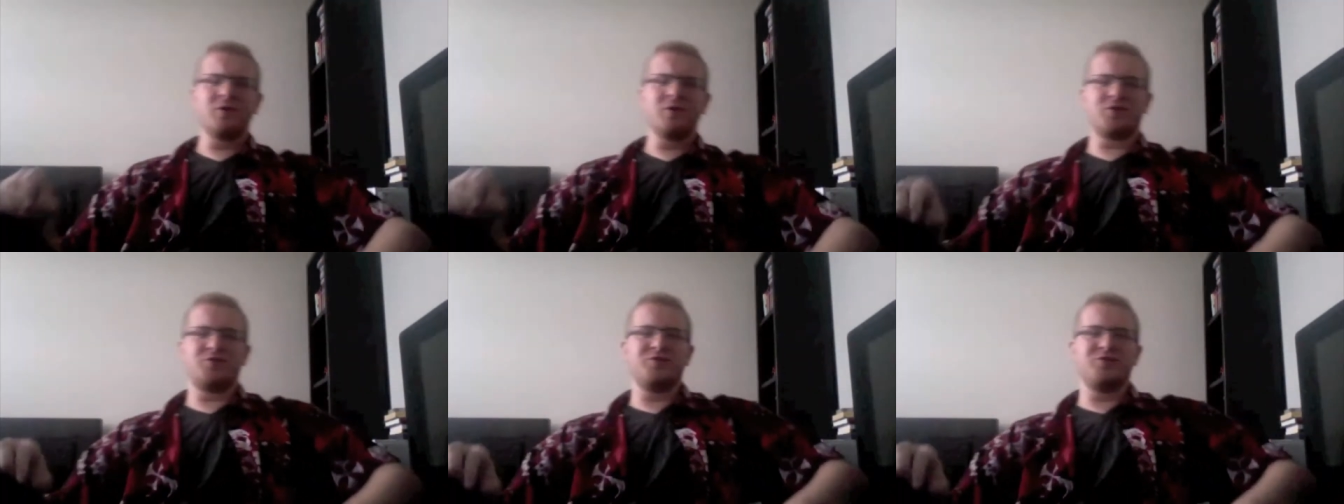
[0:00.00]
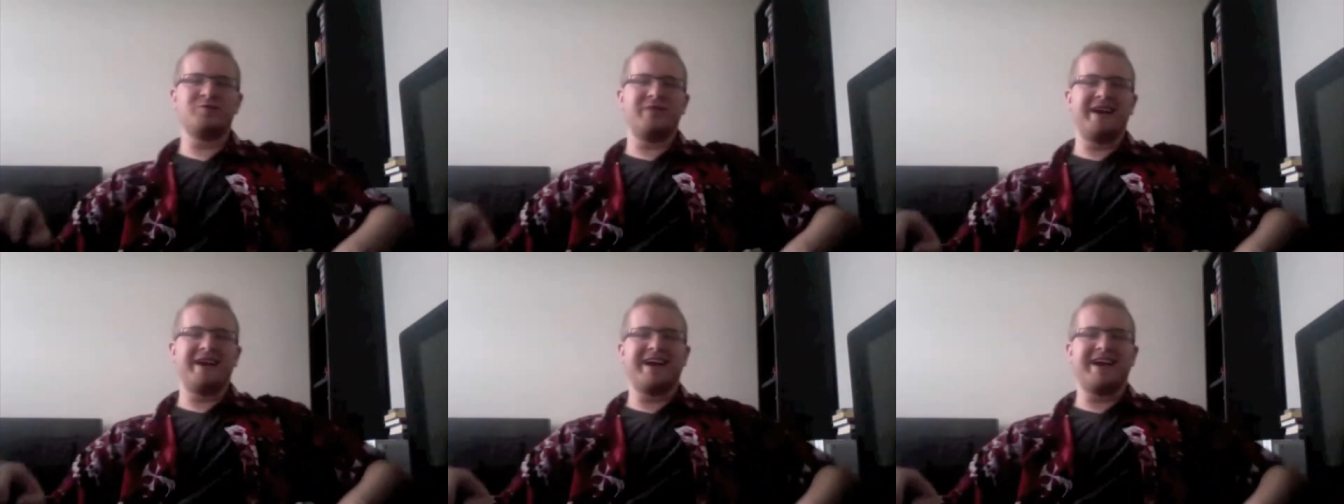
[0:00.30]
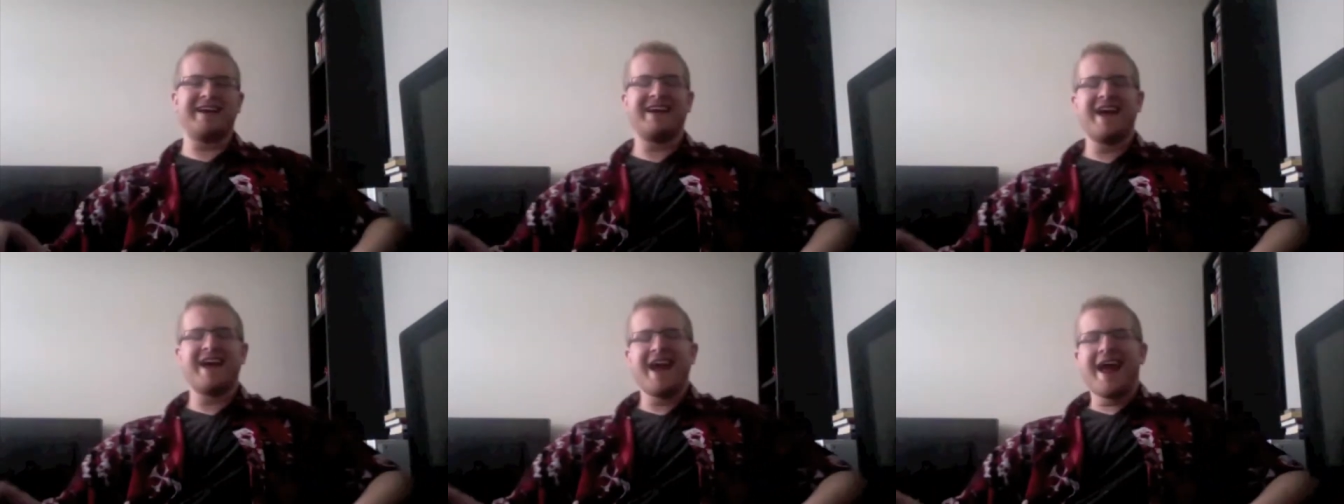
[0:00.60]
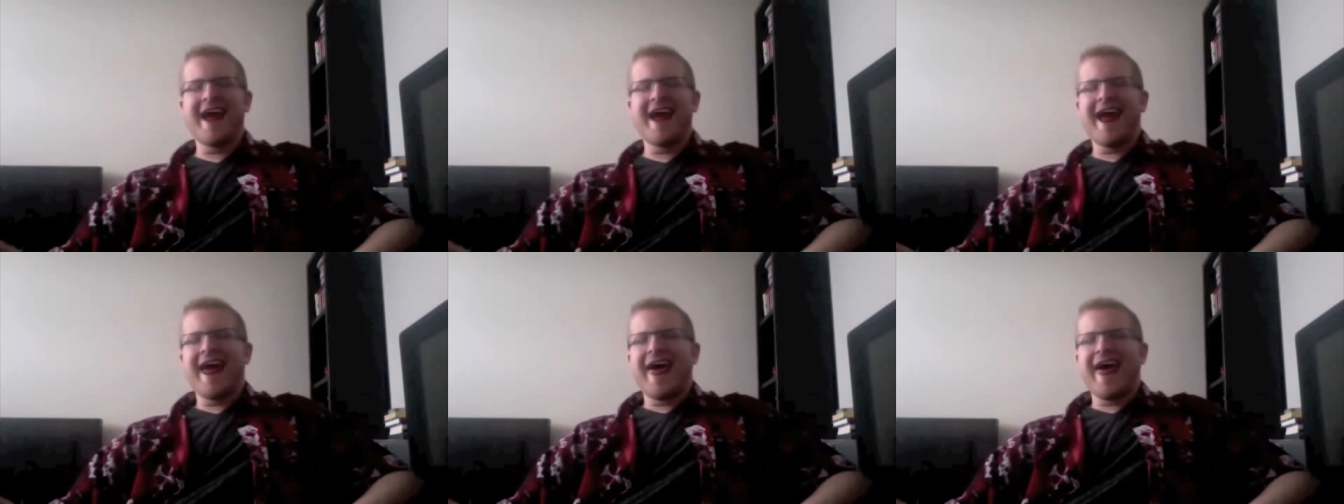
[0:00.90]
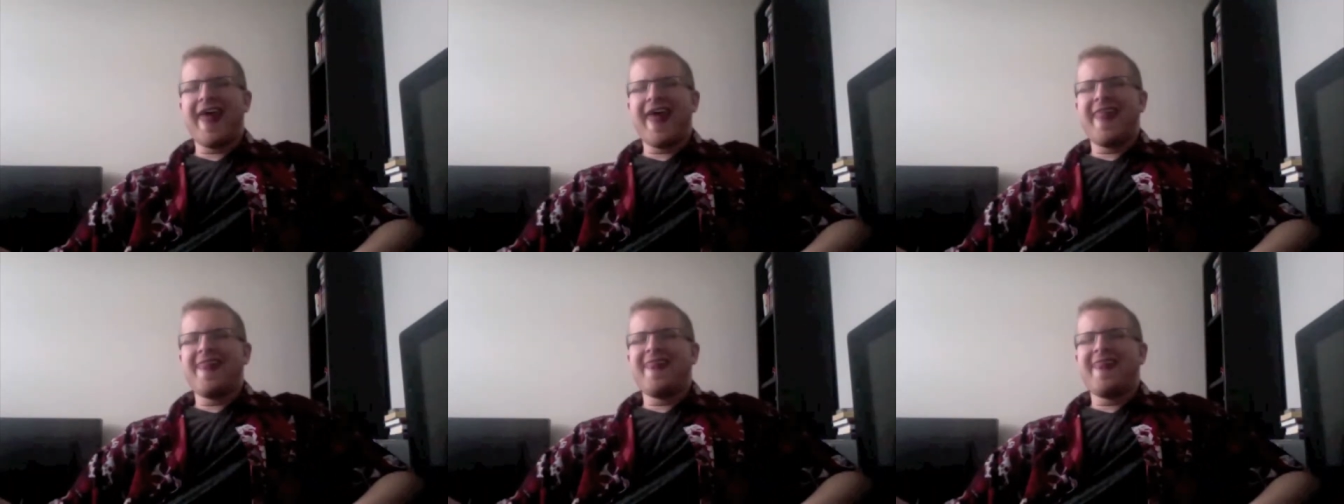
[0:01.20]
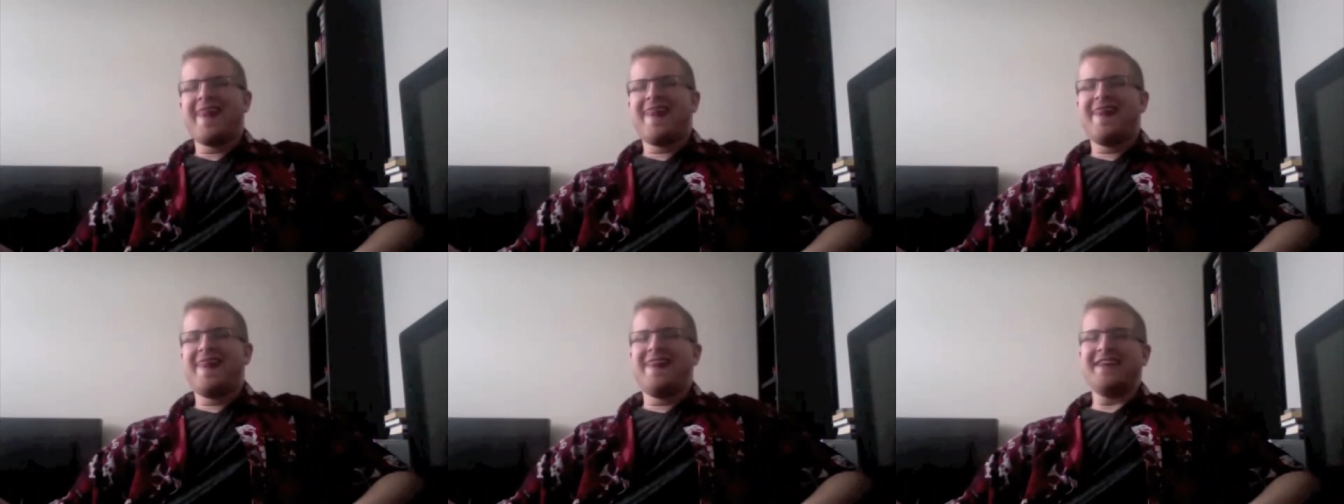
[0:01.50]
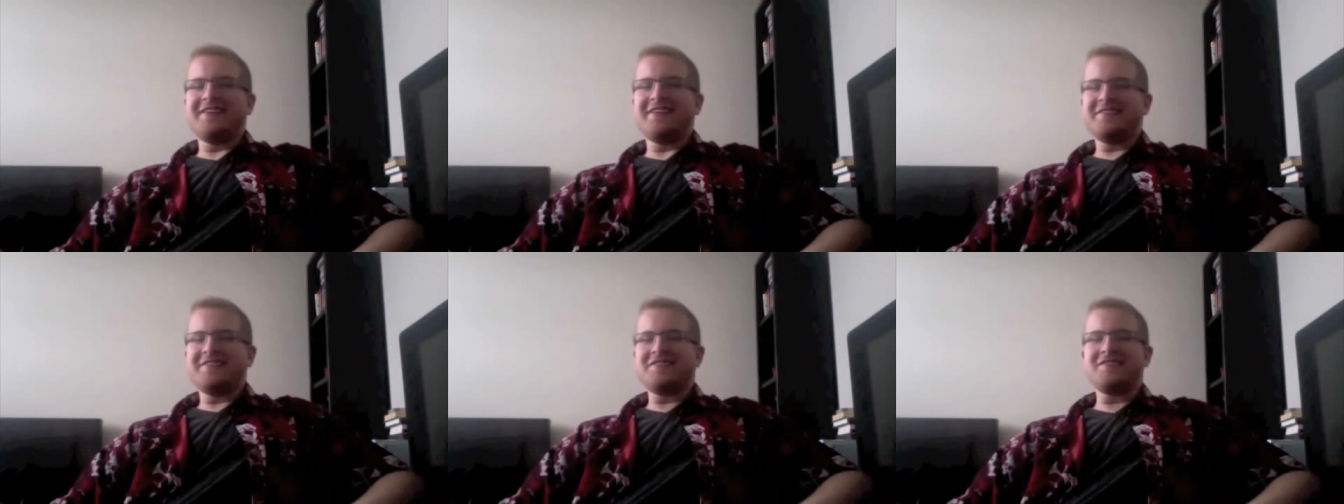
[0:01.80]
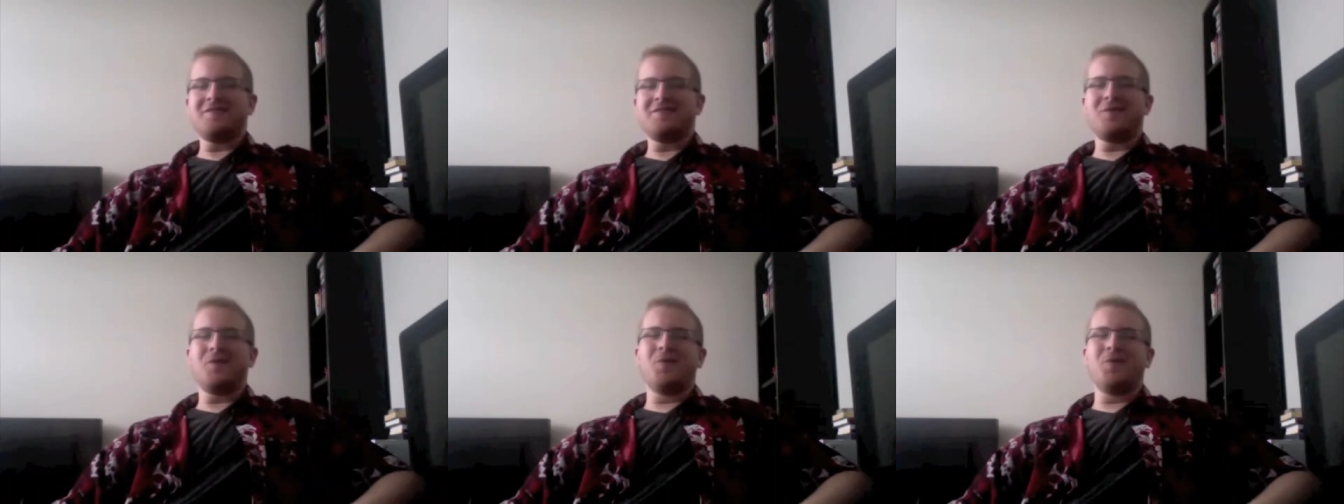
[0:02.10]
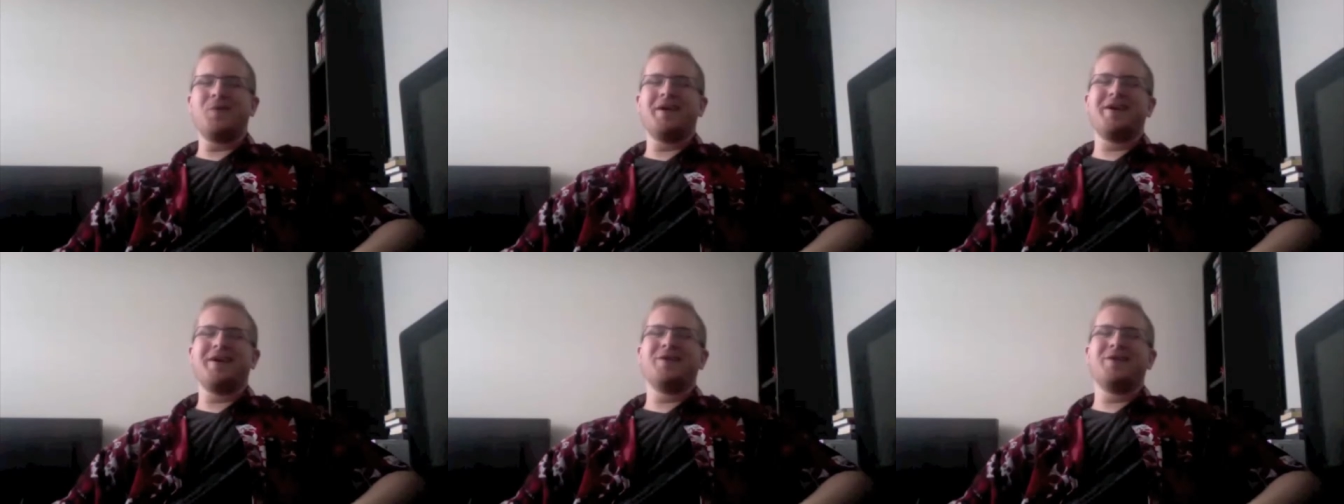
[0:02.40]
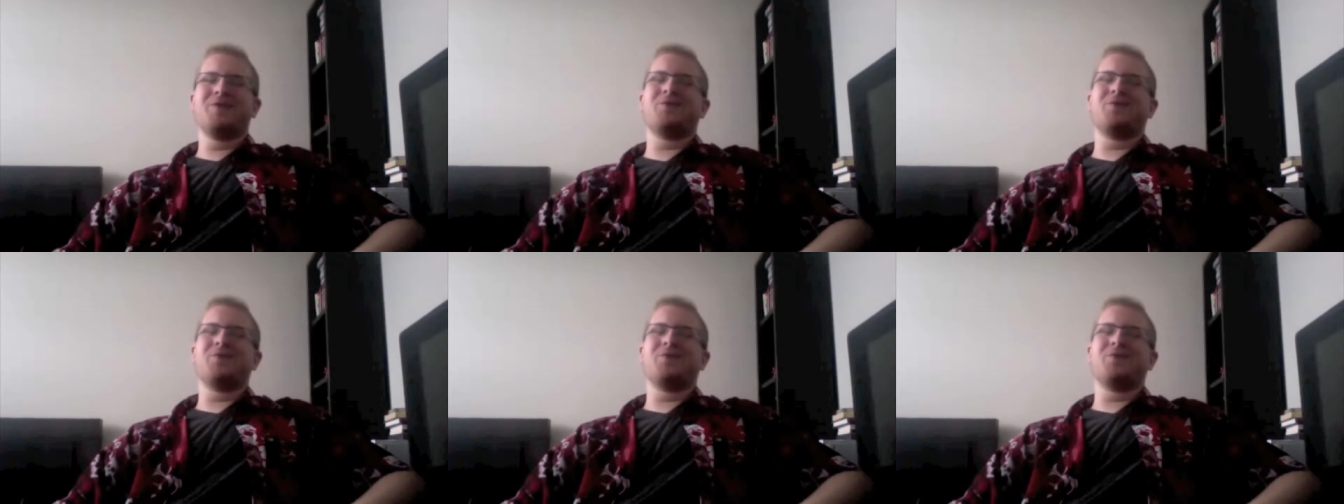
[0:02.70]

Superman, this is a weird